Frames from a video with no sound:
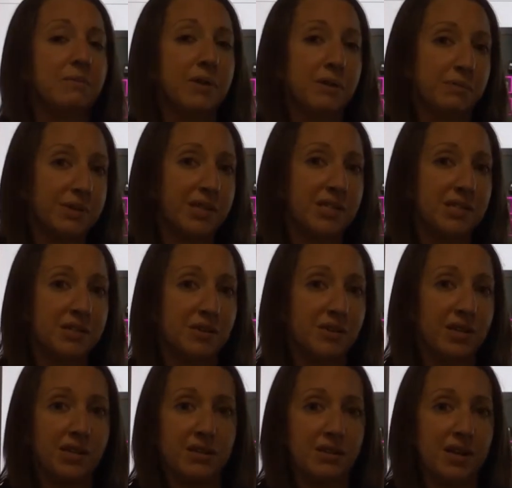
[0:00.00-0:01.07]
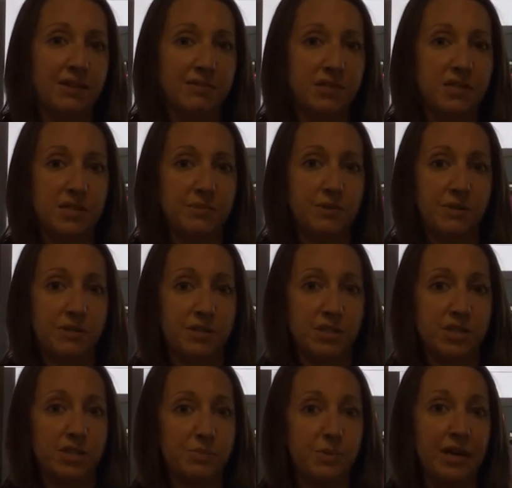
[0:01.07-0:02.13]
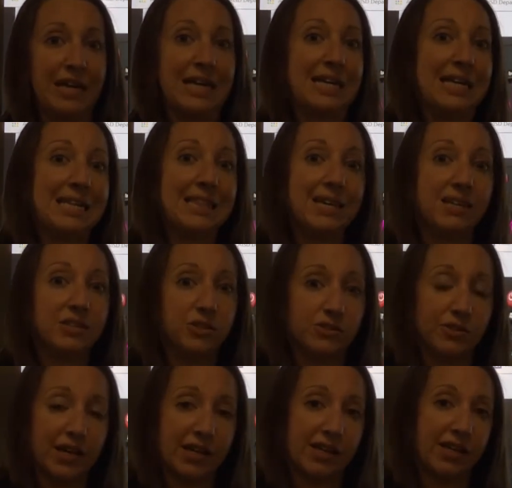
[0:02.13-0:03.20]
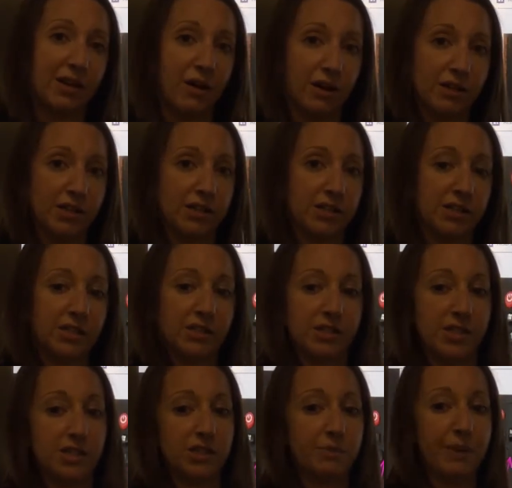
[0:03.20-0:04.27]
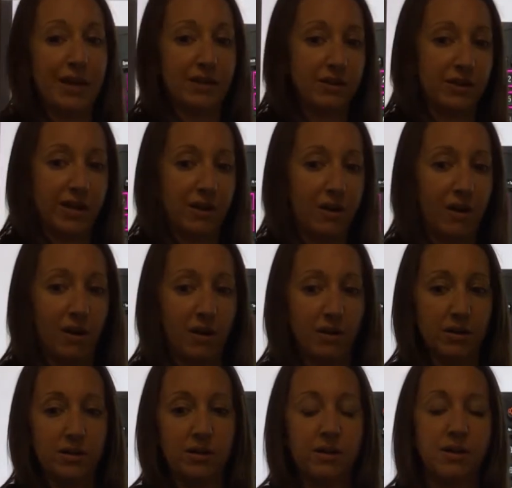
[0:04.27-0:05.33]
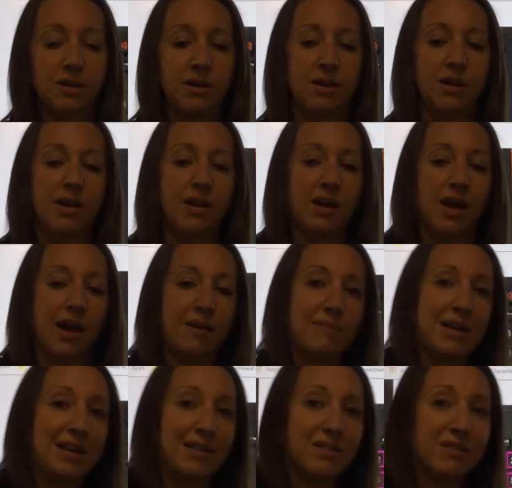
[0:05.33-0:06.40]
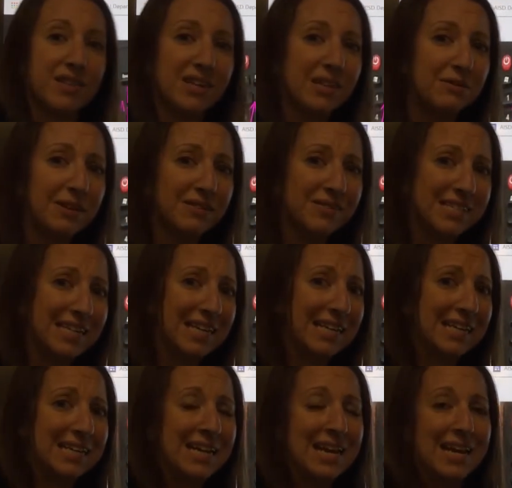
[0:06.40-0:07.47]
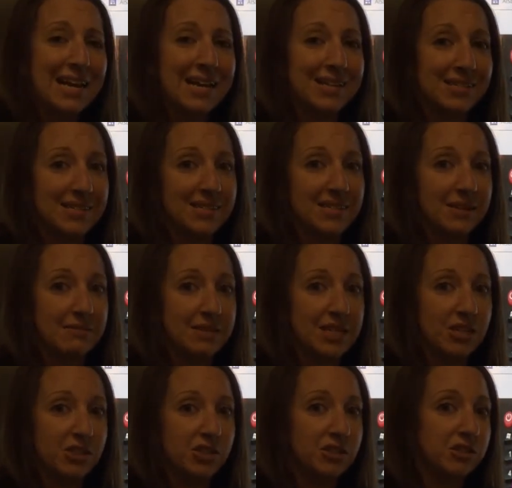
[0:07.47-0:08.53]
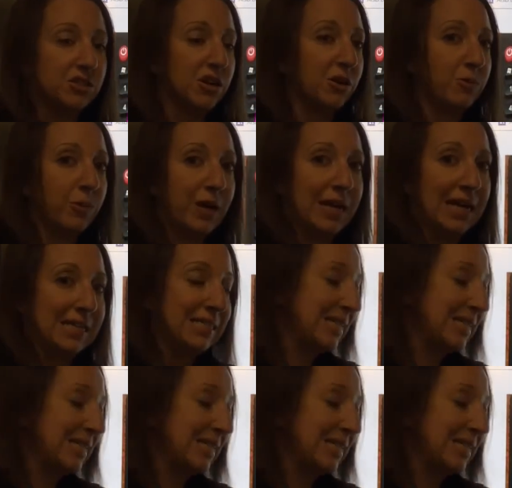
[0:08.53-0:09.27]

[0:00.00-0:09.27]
But please know that you're never supposed to spray anything directly on your Cleartouch panel at all. Another thing that we've seen is that some teachers are wanting